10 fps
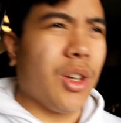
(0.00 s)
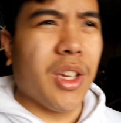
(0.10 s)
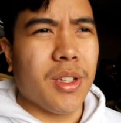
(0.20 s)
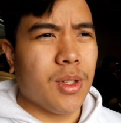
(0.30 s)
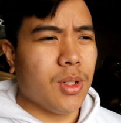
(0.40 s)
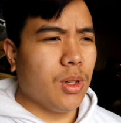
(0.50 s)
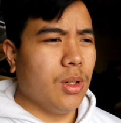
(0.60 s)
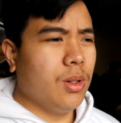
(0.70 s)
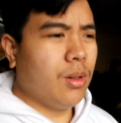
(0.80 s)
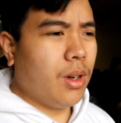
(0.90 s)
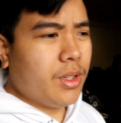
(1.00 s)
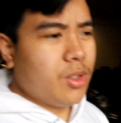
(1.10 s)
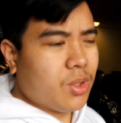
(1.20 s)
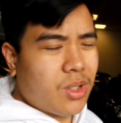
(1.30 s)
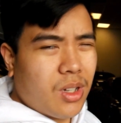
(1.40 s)
Okay, so I
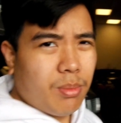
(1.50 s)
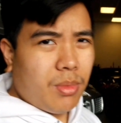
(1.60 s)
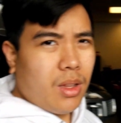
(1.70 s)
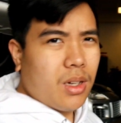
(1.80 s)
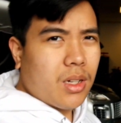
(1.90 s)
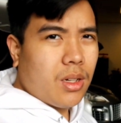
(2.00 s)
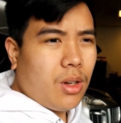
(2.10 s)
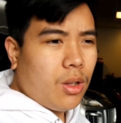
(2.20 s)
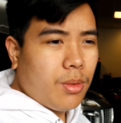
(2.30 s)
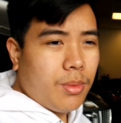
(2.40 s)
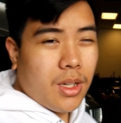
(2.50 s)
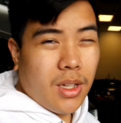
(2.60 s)
just dumped all of the